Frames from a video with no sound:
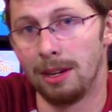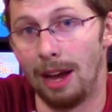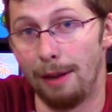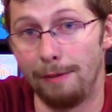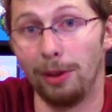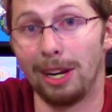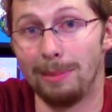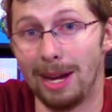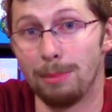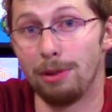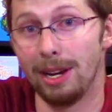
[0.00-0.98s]
I feel like I'm
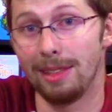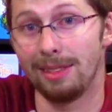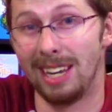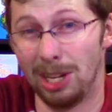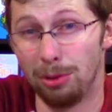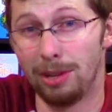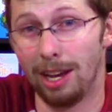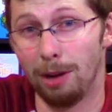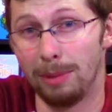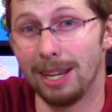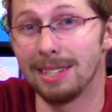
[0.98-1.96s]
out of breath. Can you
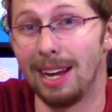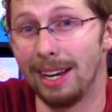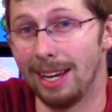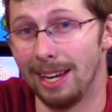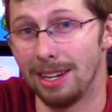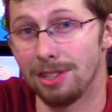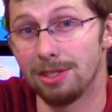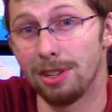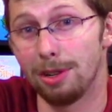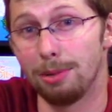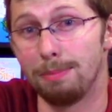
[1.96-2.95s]
tell? Because I can.
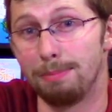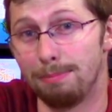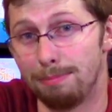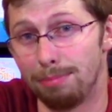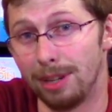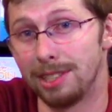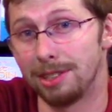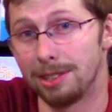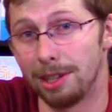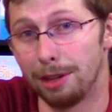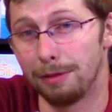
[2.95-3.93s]
So brace
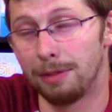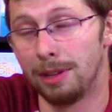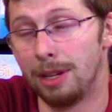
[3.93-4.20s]
yourself.